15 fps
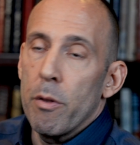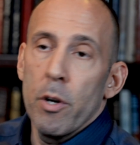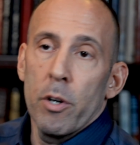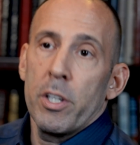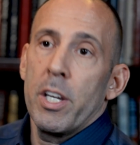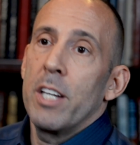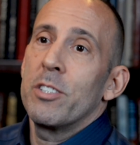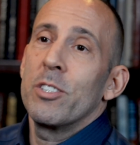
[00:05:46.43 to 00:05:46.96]

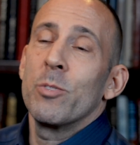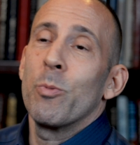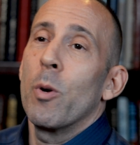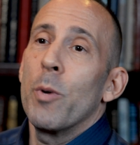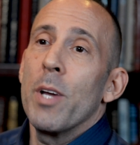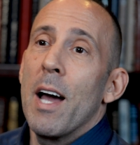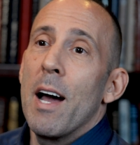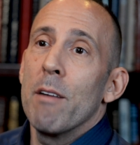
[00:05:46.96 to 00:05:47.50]
There are cases
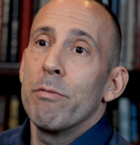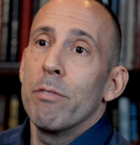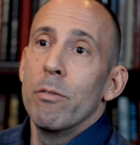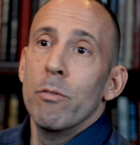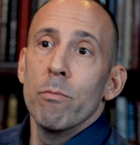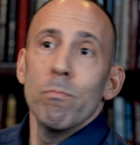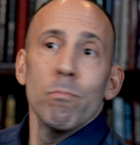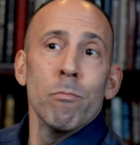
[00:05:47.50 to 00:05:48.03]
where we have
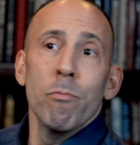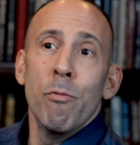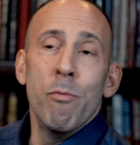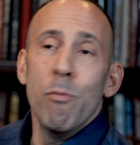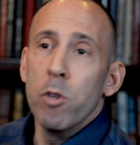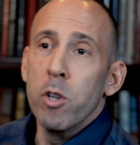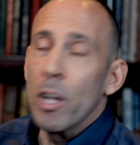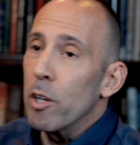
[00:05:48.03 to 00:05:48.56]

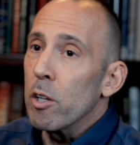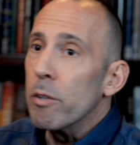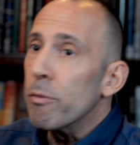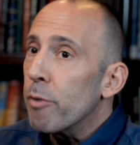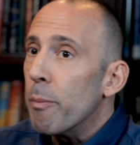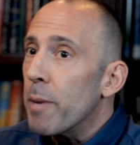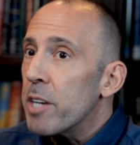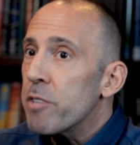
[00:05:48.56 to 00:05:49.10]
little
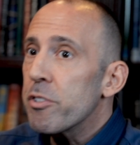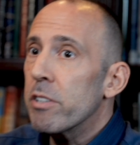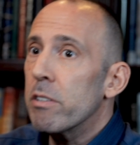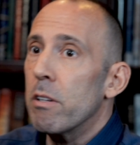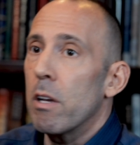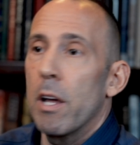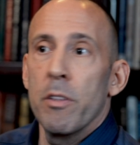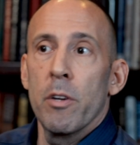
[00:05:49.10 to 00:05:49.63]

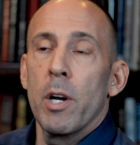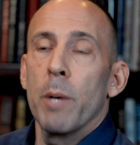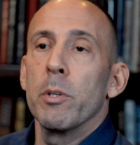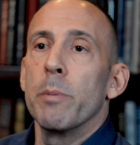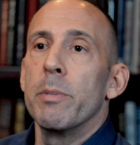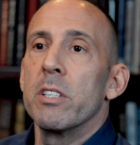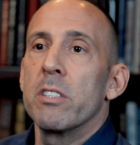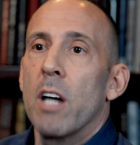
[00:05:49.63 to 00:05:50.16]
information and they're
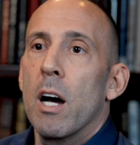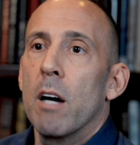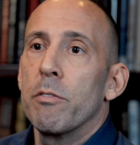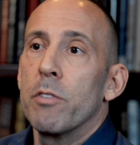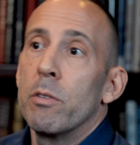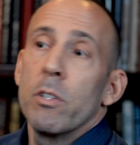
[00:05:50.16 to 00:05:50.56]
able to be solved,